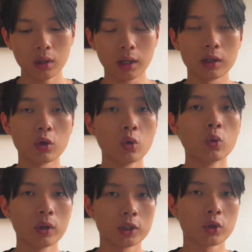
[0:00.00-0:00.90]
and who
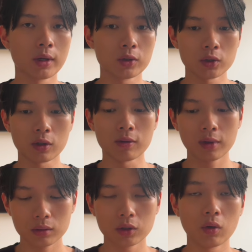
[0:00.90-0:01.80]
we're trying to serve.
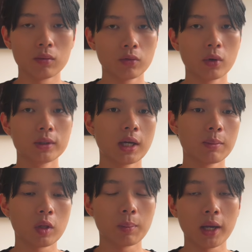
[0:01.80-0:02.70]
So for
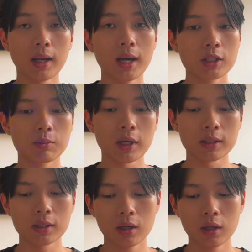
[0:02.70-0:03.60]
example, the paid ad space,